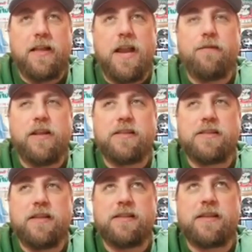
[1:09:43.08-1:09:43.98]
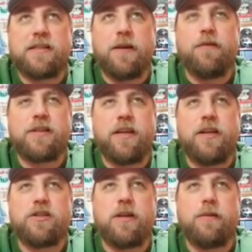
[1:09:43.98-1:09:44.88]
I think a lot of it is some
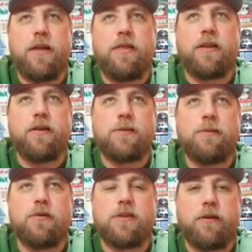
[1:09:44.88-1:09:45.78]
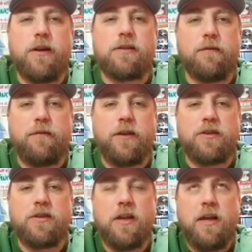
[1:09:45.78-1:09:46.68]
of it's conditioning, but I think those most
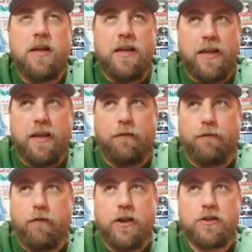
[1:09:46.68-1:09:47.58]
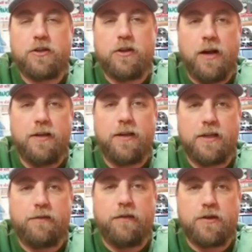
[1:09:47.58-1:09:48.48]
aggressive fish in a fresh,
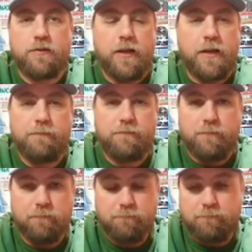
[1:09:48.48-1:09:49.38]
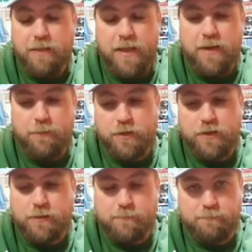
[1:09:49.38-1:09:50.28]
untouched fishery end
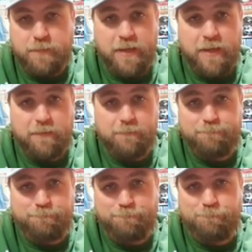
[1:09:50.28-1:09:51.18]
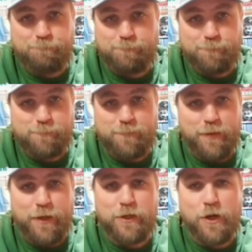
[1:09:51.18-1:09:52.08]
up just
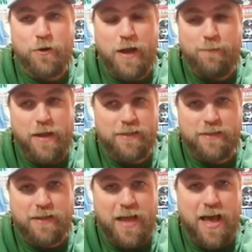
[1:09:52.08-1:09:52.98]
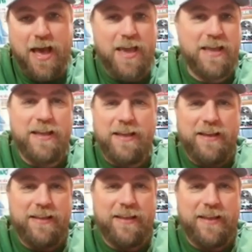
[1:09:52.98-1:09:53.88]
they choke on baits and die.